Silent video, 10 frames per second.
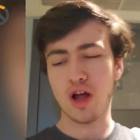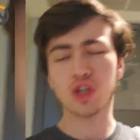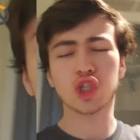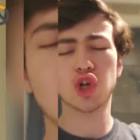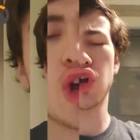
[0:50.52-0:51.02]

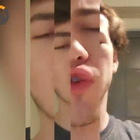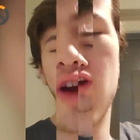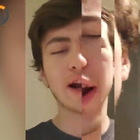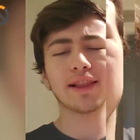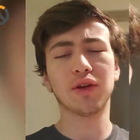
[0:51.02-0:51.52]
I'll show you
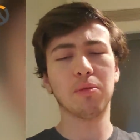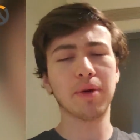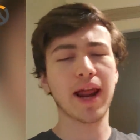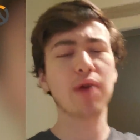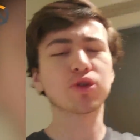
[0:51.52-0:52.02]
around a little
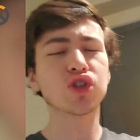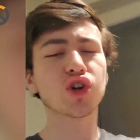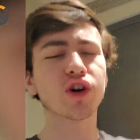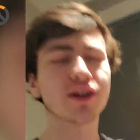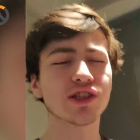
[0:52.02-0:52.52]
bit. I would
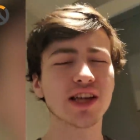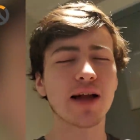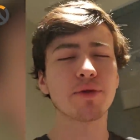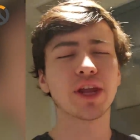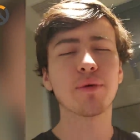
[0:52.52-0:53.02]
start
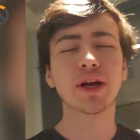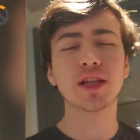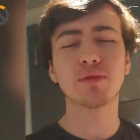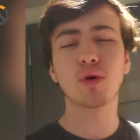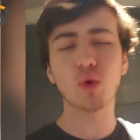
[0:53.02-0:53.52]
outside, but then I would
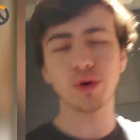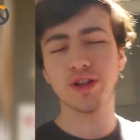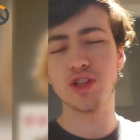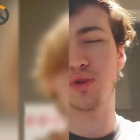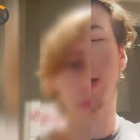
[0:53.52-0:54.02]
get
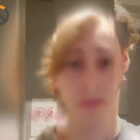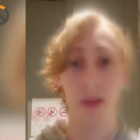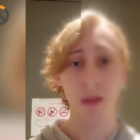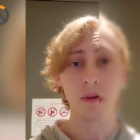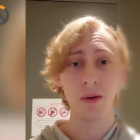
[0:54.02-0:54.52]
deported.
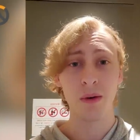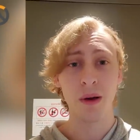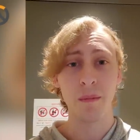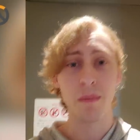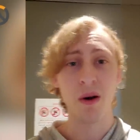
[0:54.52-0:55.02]
Hello,
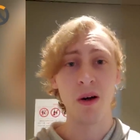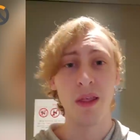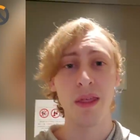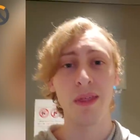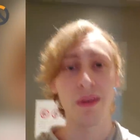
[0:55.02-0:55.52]
I'm
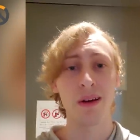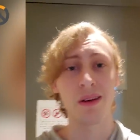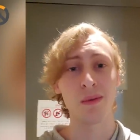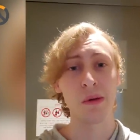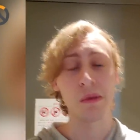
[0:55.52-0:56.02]
Moth.
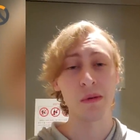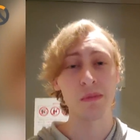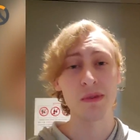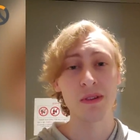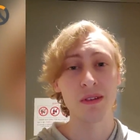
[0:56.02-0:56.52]
Uh,
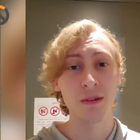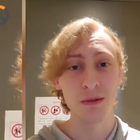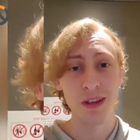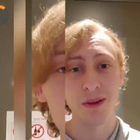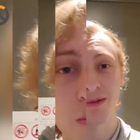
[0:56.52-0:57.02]
welcome to the
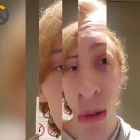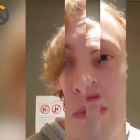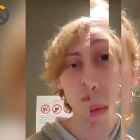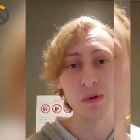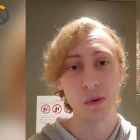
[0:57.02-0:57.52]
hotel room
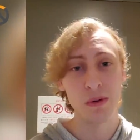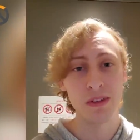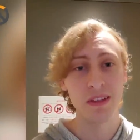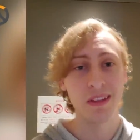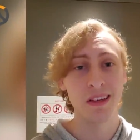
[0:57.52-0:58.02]
I'm
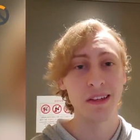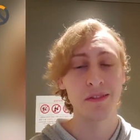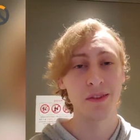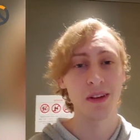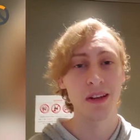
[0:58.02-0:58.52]
quarantining in
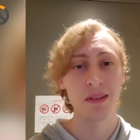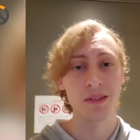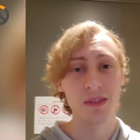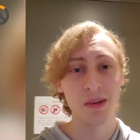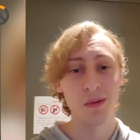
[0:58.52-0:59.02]
for the next two